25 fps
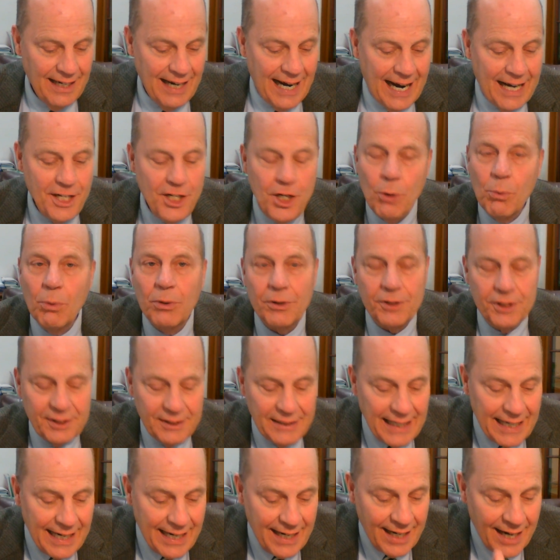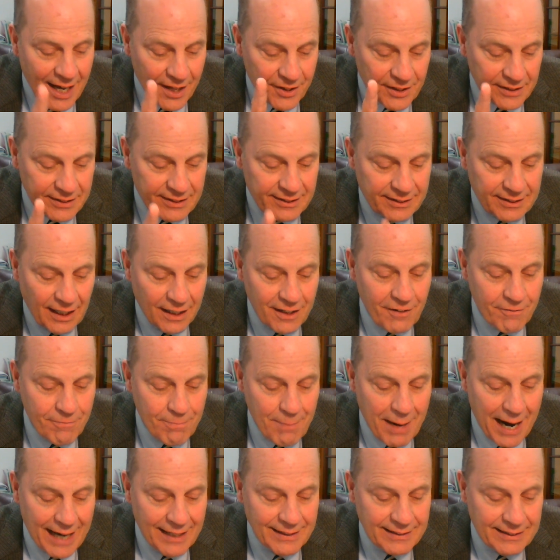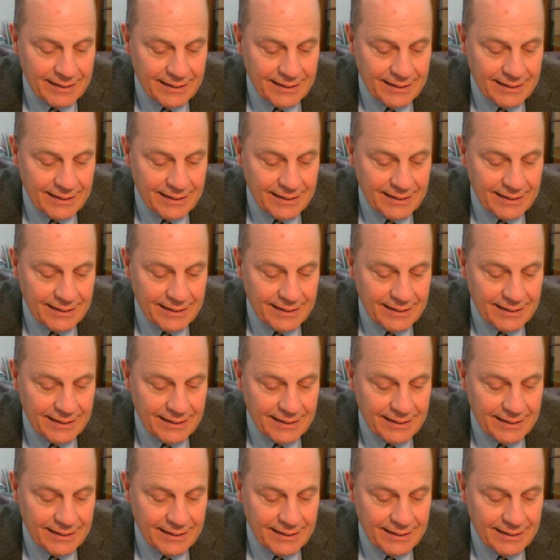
And you will see the Son of Man